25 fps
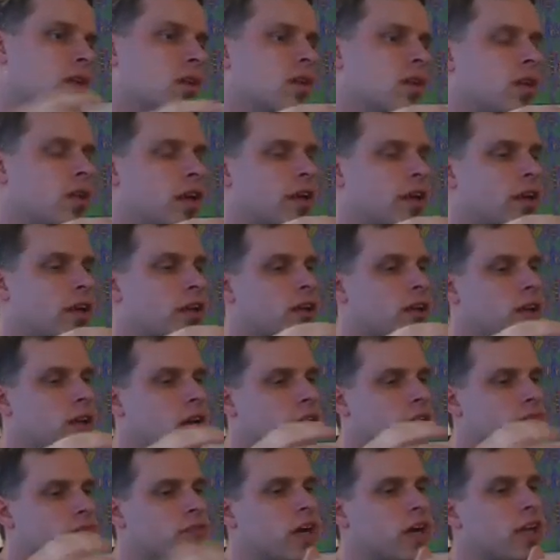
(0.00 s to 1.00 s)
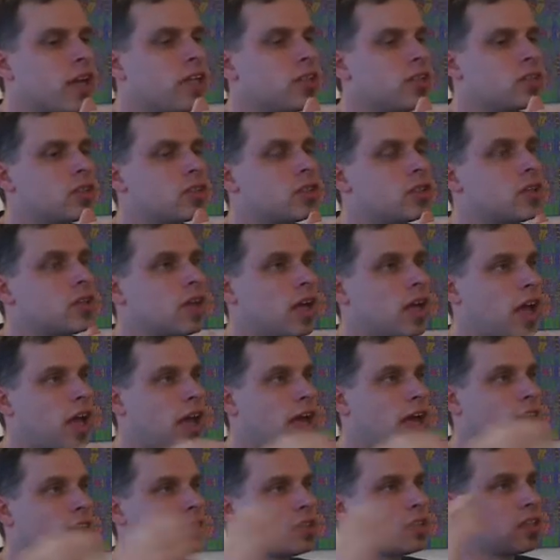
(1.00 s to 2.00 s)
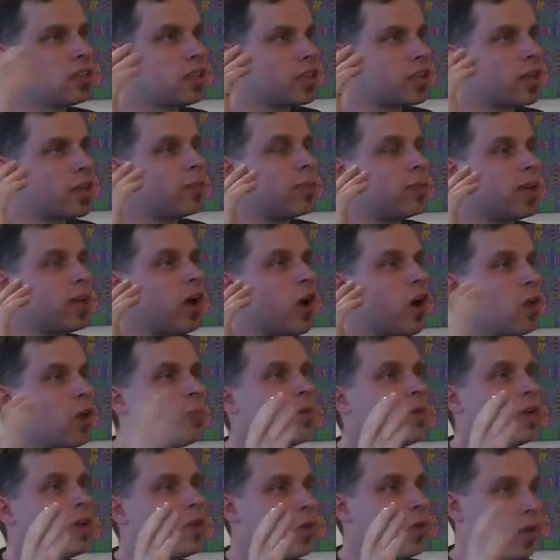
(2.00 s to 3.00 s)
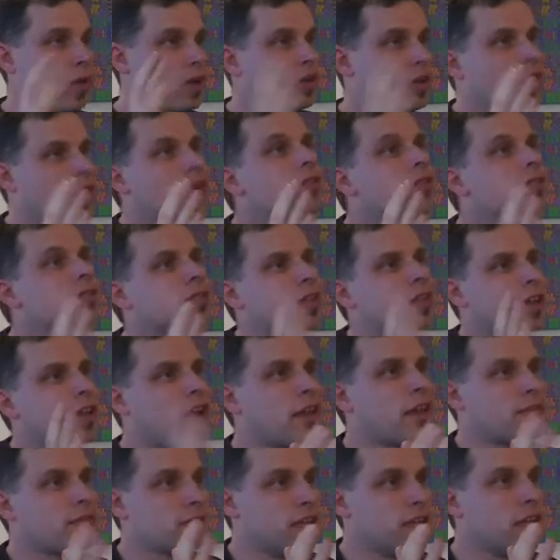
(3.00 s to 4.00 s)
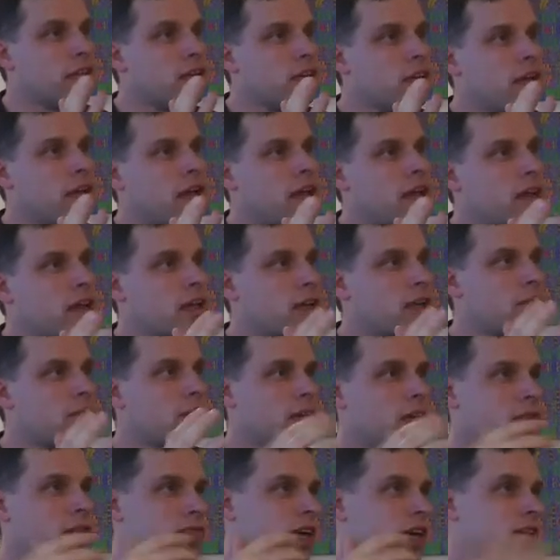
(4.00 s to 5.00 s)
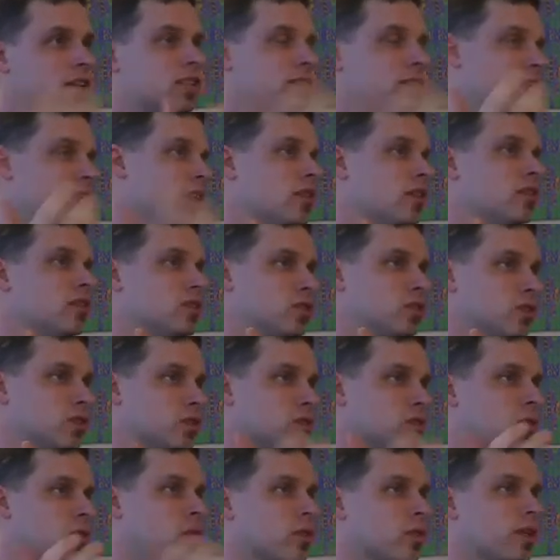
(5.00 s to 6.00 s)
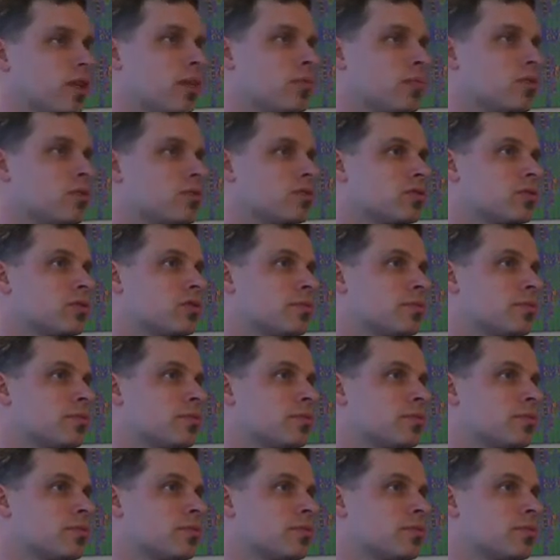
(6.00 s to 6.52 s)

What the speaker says: like a range can be open or closed at either end, and it can be a range of integers or doubles.